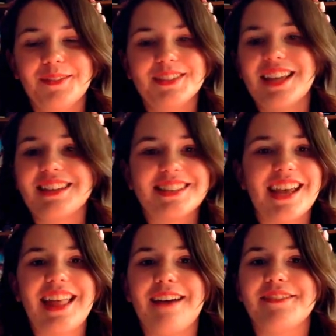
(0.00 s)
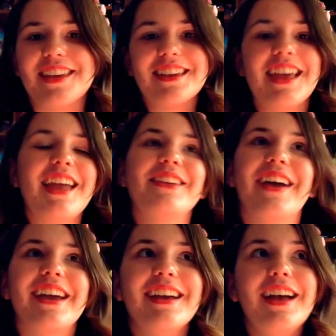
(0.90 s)
Say la vie.
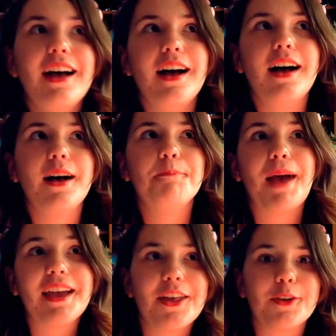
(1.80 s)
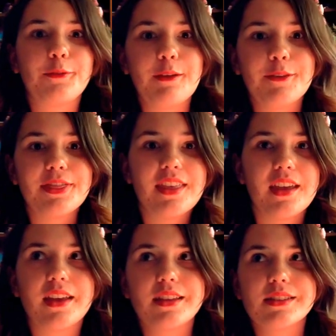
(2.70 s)
Anyway, my other favorite
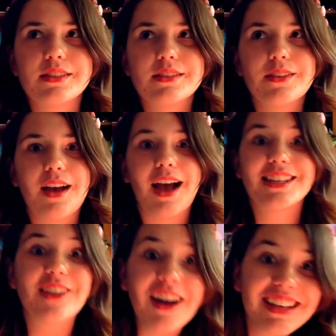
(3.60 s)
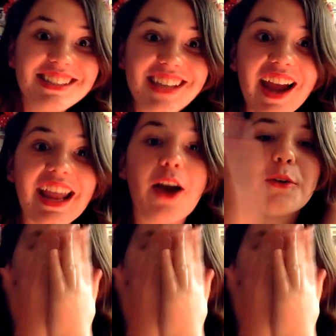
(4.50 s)
things... I saw Inside Out!